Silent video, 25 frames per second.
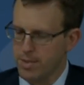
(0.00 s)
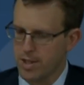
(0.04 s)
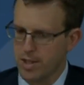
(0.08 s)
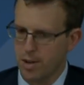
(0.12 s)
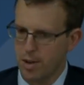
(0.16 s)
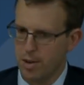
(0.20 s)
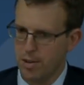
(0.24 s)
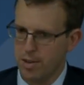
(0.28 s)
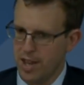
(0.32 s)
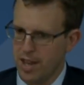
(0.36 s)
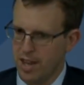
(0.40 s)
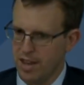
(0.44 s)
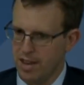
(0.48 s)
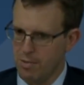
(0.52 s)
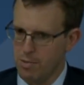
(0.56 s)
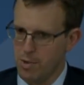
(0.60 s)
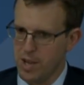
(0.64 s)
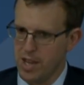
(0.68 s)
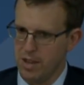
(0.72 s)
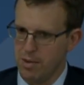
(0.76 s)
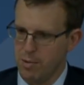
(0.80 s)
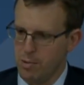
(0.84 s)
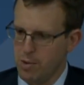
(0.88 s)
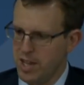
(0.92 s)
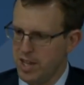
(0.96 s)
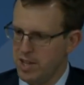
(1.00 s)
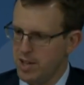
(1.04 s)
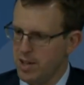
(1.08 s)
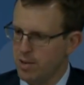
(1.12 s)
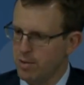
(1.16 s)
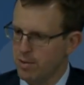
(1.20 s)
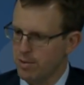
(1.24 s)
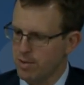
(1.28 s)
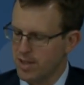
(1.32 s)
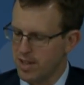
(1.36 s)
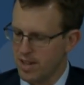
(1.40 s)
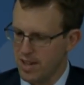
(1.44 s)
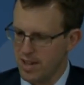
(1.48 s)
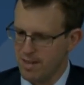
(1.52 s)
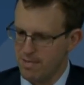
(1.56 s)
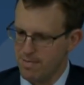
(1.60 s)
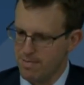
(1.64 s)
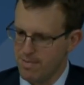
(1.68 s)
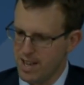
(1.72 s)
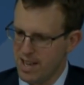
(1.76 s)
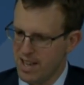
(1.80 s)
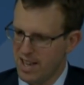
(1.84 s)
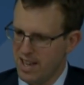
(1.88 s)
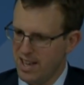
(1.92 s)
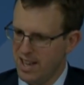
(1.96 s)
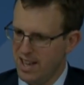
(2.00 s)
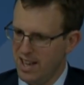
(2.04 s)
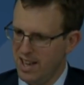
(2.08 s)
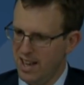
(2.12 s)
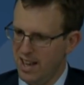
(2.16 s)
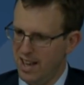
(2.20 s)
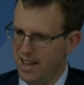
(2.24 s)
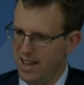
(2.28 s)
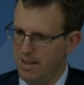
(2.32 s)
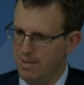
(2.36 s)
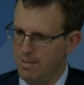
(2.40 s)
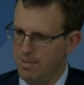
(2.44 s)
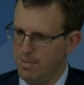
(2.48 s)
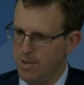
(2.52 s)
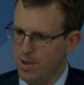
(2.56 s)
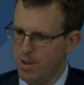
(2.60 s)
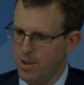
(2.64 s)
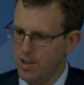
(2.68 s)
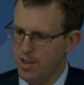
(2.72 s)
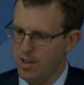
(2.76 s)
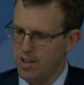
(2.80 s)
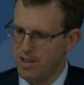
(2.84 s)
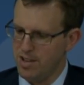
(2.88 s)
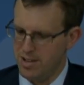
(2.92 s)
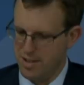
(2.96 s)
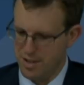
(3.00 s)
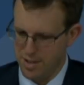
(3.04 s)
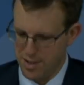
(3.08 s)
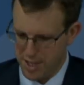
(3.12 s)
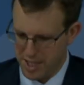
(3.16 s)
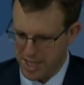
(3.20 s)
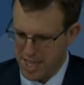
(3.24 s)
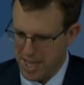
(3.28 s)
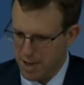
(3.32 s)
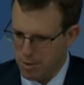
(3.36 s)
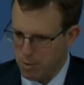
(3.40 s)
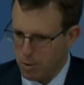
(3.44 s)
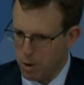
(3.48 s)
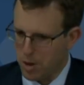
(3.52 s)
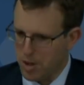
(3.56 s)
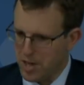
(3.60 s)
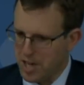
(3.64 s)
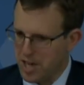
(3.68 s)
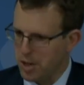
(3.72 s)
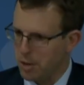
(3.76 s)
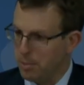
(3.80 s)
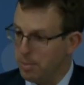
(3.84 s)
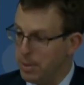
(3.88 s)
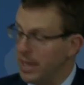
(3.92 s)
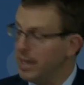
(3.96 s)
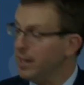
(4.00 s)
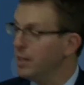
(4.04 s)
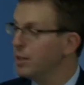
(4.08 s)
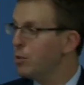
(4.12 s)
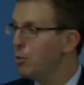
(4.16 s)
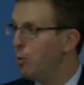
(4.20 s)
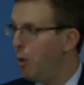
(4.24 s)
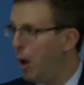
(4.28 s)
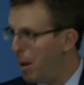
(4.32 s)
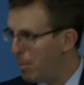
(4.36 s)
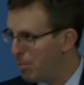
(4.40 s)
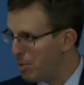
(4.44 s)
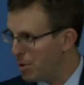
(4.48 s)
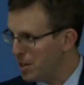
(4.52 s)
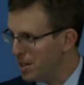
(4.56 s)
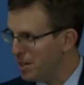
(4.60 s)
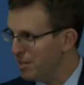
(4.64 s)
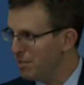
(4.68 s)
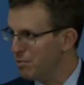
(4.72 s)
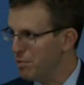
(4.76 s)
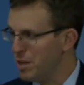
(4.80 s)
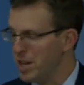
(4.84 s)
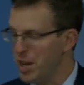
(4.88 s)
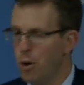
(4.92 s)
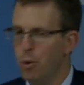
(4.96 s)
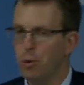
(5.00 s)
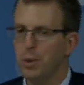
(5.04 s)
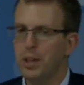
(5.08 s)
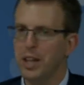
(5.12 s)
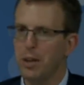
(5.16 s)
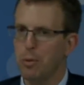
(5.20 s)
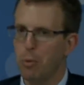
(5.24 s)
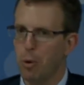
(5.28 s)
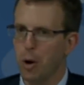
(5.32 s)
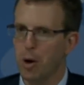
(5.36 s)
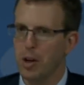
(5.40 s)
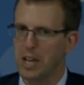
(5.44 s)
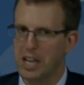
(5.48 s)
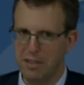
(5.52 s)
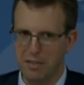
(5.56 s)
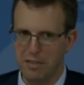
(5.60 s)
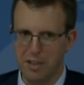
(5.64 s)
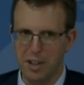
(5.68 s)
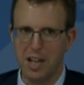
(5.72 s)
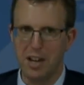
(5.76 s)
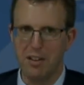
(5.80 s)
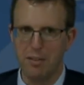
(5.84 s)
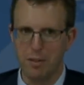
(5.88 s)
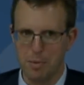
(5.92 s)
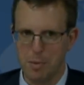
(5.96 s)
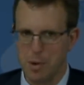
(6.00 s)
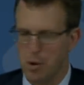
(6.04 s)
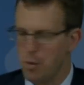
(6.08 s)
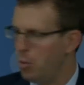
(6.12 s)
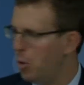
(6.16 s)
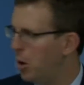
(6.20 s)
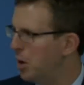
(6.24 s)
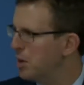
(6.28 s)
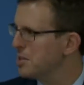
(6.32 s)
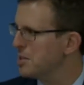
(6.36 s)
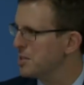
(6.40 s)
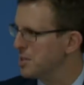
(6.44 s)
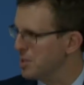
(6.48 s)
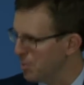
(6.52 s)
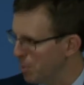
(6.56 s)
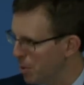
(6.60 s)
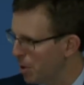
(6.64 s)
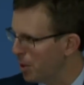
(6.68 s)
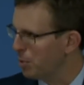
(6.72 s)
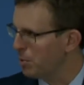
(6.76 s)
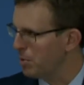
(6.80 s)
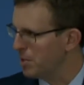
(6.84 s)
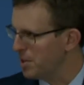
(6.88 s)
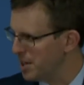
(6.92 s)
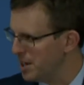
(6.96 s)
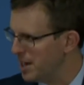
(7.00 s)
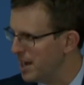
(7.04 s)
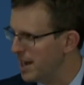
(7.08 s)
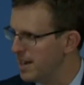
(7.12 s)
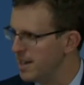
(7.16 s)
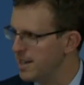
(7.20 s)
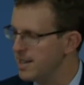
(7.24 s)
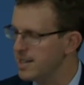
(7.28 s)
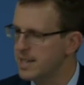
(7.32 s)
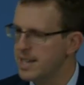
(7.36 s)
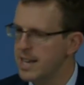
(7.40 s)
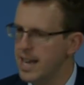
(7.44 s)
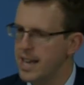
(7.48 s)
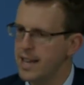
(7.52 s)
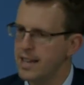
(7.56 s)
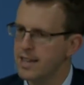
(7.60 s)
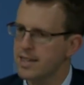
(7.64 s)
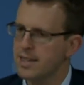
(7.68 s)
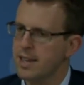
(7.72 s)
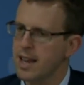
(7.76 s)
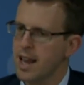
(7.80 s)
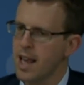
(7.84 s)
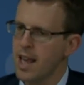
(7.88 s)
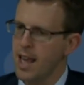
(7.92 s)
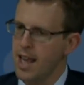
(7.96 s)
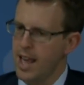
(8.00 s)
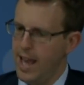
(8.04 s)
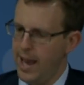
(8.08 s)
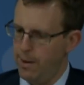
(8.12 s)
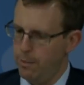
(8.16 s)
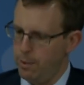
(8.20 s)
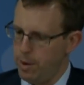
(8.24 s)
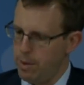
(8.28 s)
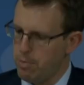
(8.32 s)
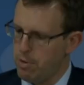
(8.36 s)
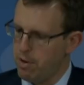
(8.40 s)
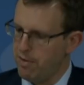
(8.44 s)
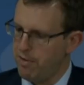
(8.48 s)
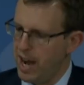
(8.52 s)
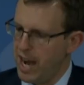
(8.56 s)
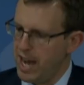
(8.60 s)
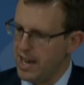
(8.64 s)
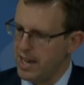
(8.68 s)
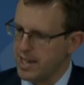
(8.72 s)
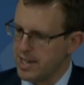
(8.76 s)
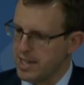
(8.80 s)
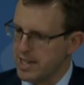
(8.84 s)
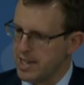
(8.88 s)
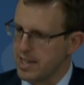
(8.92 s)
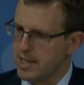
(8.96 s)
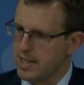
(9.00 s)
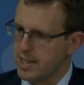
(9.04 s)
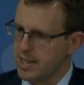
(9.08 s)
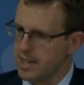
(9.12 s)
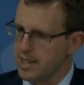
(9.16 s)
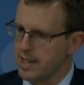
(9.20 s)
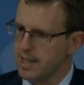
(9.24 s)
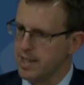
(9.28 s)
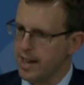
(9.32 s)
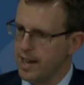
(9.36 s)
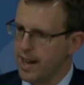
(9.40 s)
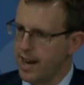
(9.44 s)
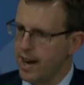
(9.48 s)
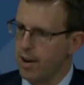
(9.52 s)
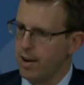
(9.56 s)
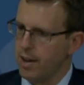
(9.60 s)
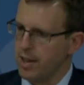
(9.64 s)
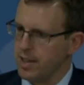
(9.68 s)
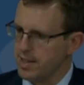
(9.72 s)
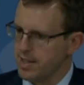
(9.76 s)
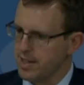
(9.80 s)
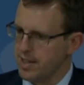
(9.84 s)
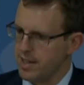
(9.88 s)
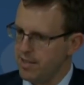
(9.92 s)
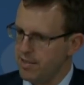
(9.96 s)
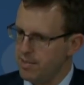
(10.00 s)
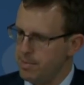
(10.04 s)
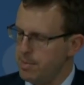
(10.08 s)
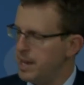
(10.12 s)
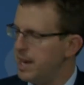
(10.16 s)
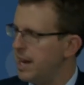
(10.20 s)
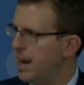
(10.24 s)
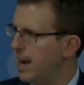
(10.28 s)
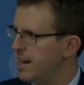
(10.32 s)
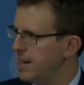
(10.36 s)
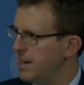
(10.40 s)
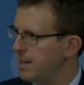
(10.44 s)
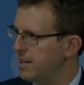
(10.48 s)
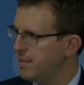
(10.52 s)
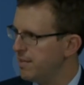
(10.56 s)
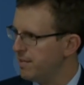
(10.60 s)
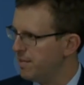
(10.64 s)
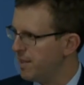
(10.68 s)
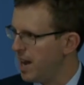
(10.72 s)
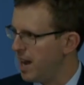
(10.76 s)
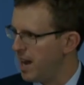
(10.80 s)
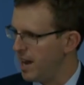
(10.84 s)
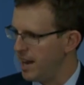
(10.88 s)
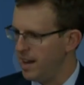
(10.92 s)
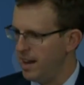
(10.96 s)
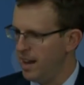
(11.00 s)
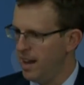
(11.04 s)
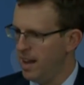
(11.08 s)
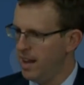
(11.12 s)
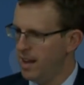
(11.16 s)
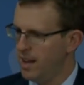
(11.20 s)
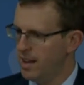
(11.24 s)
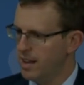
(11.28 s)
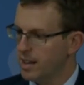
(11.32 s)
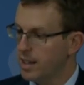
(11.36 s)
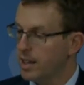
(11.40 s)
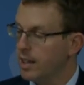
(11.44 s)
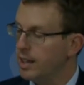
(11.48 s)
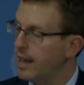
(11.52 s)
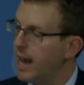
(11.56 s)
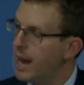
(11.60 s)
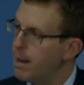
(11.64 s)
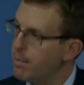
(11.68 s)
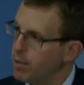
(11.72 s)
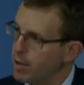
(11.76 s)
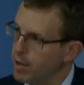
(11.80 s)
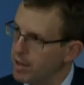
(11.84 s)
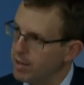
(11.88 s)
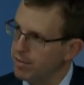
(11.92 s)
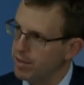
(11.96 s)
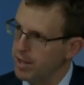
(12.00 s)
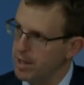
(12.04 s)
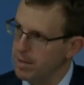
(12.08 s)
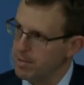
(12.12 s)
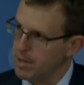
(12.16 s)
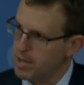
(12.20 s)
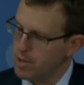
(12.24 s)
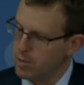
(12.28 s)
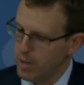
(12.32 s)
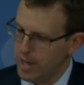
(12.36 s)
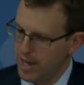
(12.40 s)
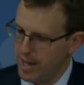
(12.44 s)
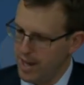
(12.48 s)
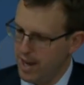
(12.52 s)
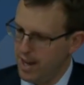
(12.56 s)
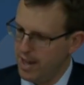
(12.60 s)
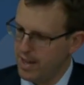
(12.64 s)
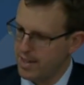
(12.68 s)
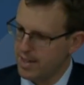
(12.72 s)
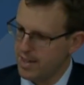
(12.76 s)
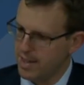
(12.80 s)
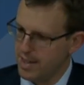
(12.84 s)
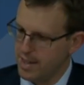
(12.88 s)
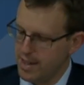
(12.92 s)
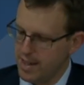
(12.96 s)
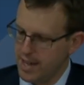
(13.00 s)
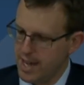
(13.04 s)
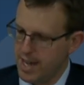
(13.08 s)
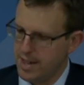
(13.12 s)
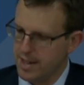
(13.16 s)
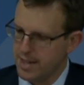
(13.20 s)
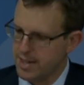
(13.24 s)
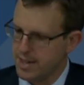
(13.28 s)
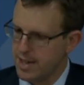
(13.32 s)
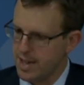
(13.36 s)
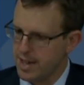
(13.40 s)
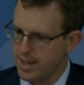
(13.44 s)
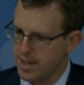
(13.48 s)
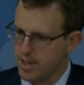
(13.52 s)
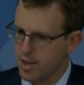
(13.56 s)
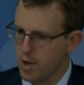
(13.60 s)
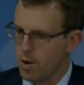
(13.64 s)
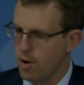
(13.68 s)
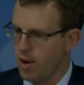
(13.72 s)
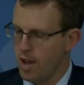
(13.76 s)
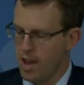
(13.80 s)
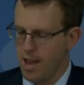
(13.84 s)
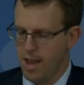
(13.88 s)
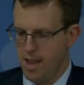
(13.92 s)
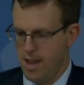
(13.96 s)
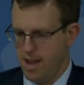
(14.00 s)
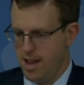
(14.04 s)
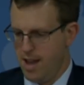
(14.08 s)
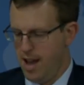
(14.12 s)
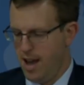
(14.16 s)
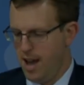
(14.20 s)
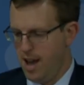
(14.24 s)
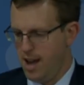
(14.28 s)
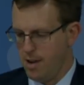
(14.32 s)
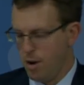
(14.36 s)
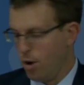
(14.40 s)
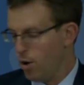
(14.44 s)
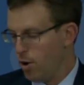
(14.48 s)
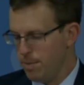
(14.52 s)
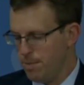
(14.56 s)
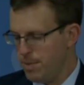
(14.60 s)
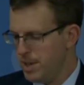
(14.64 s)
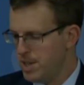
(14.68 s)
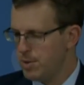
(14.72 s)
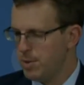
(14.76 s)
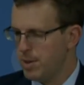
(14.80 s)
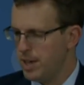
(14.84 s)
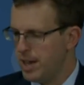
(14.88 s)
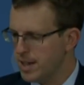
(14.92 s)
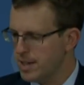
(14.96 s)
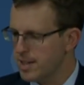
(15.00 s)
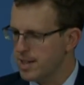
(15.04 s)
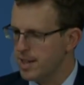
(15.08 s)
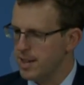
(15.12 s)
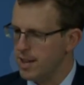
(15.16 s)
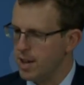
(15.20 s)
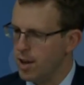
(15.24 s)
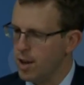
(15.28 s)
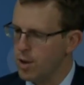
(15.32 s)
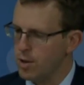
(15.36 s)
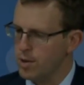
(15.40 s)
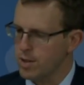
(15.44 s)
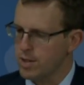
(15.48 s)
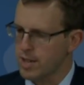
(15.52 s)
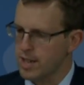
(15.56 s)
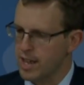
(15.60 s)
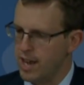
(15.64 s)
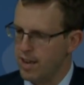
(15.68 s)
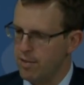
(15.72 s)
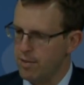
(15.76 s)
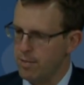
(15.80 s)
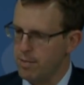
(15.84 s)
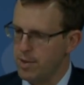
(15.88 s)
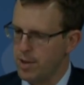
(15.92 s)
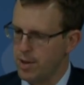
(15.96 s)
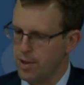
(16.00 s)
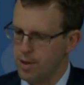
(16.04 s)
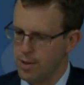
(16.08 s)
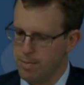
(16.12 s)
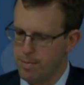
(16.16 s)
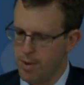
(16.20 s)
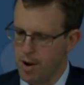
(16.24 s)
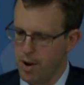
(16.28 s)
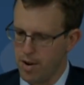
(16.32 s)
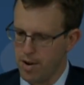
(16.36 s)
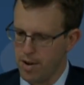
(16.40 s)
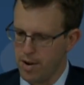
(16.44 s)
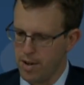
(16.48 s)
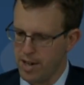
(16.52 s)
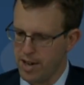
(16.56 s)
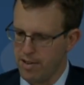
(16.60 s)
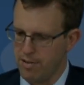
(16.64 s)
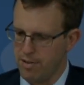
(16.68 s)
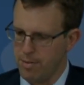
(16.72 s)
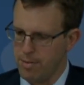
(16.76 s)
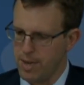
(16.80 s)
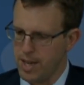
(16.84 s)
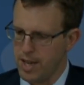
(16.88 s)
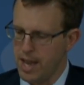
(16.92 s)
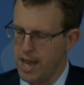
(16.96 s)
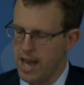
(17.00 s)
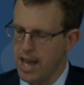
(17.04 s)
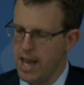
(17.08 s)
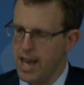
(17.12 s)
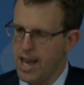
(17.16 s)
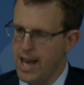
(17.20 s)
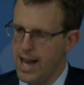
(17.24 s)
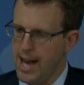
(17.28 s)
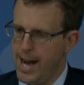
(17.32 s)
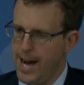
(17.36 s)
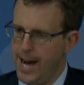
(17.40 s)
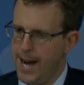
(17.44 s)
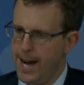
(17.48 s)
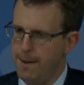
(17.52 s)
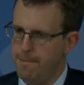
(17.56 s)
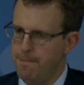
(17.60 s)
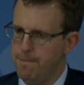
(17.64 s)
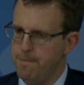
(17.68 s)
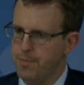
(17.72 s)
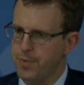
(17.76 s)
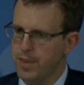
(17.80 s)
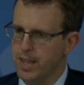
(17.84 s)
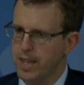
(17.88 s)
So they, we, we don't, um, um, the, the key word here being cooperative. We only work if a government wants to work with the United States, and we provide assistance in areas that have been identified collaboratively between us and the United States, so, uh, or between us and the host government or the partner government. Um,